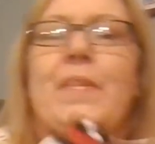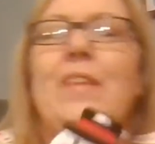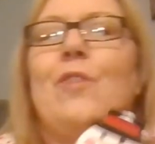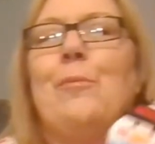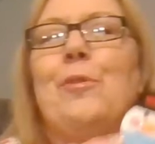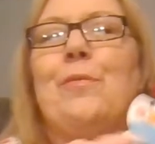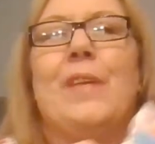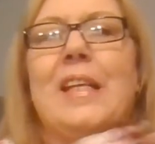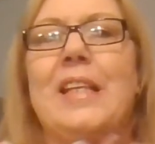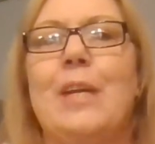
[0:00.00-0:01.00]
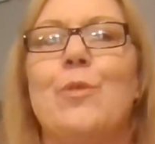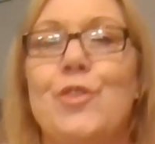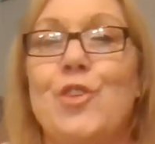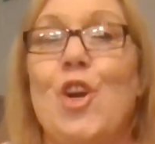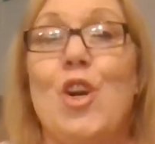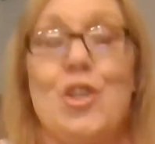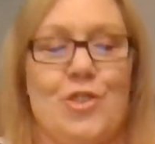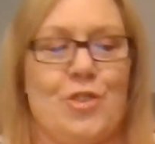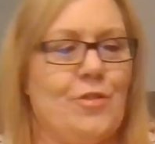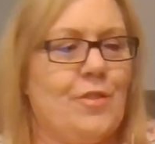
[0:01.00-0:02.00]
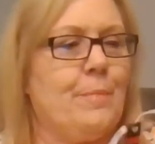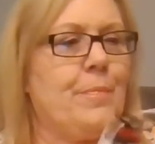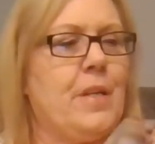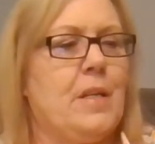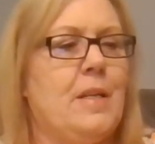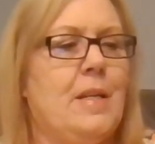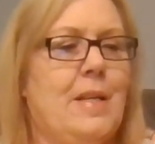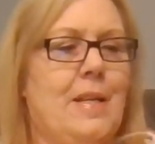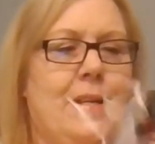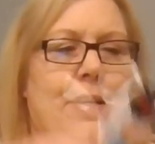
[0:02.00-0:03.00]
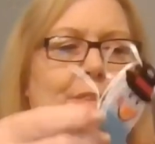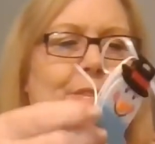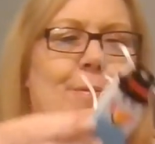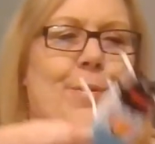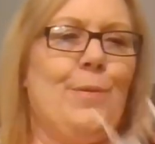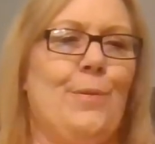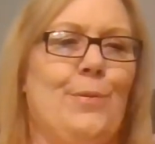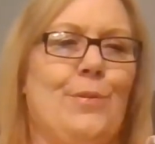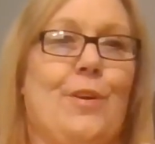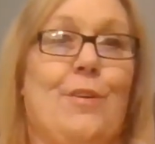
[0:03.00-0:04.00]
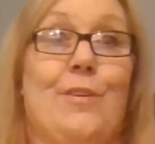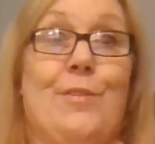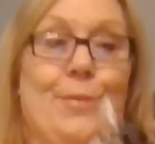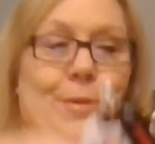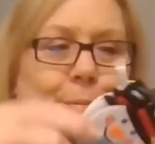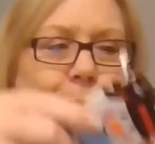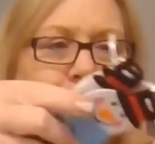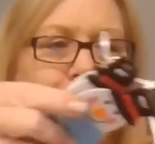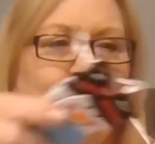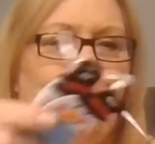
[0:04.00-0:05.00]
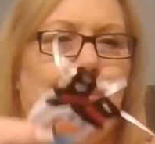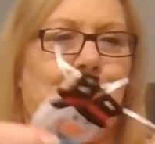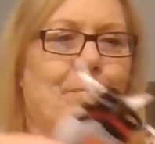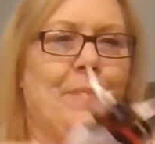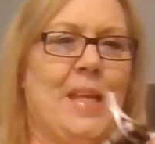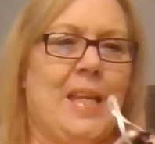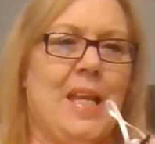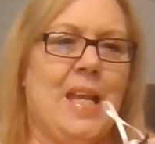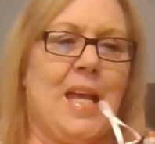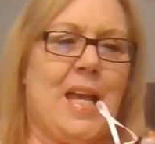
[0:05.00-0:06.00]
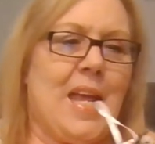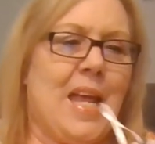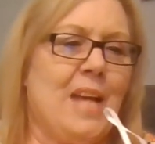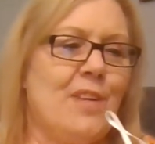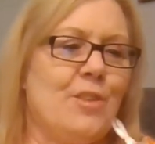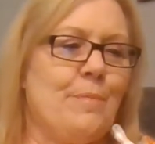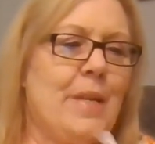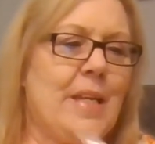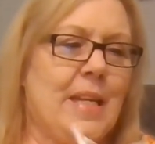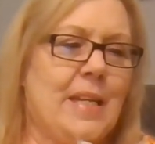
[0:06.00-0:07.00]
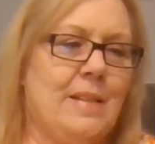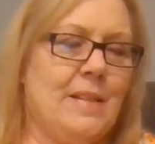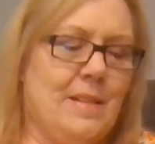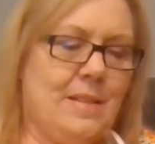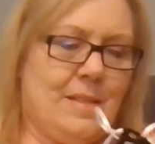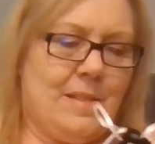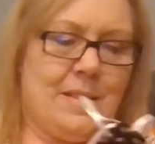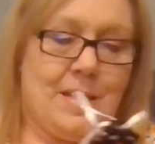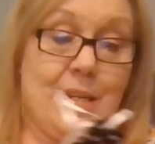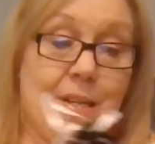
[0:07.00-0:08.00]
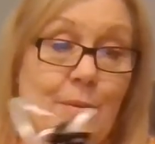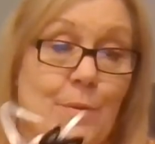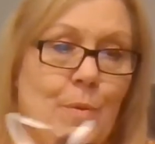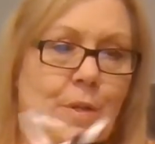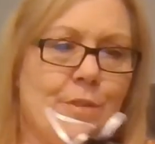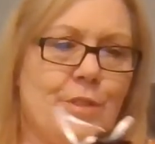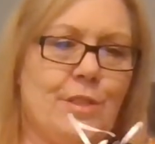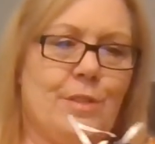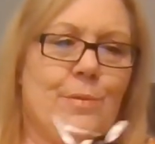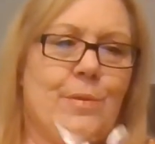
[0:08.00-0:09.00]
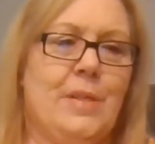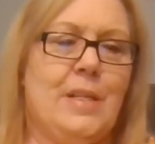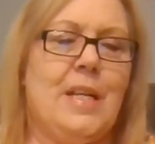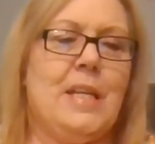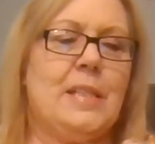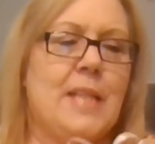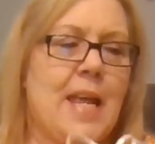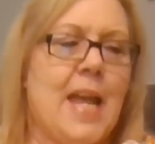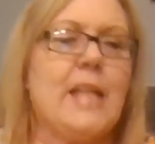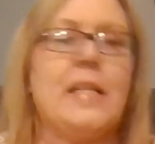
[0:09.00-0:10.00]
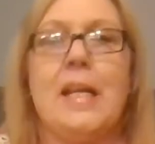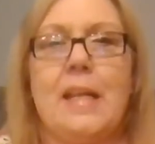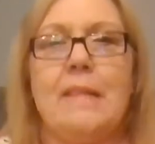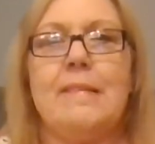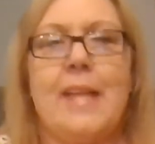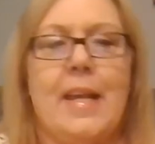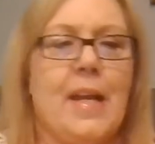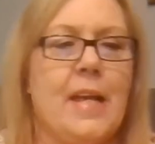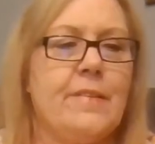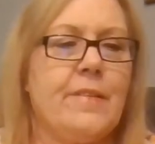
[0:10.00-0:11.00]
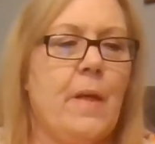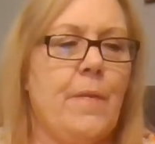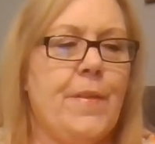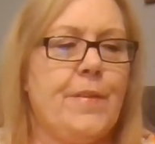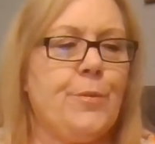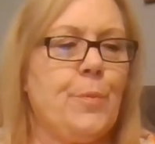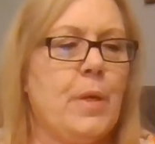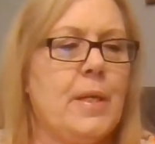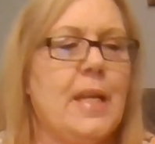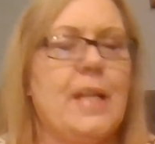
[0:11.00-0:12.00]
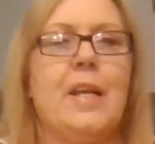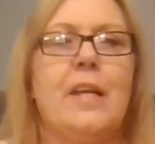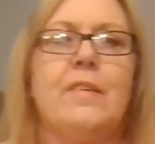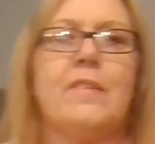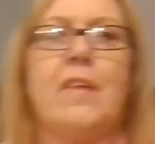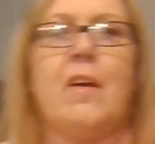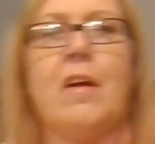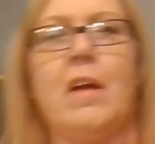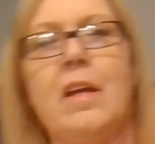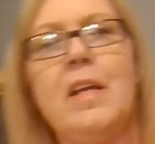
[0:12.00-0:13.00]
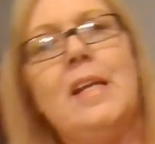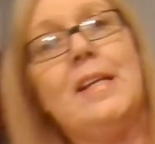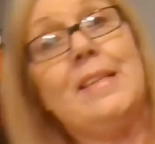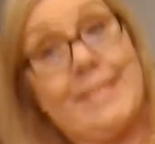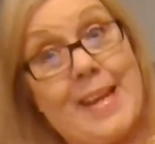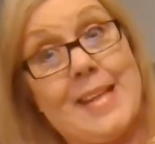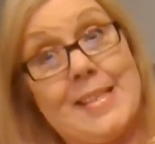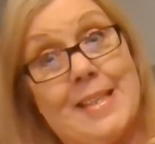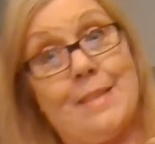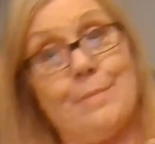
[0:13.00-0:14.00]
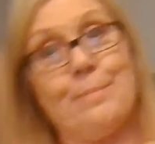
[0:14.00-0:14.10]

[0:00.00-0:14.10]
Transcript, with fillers: These almost feel like they were starched or something. So those are adorable. I actually may get another one or two. They had, like I said, I saw this one and I saw Santa.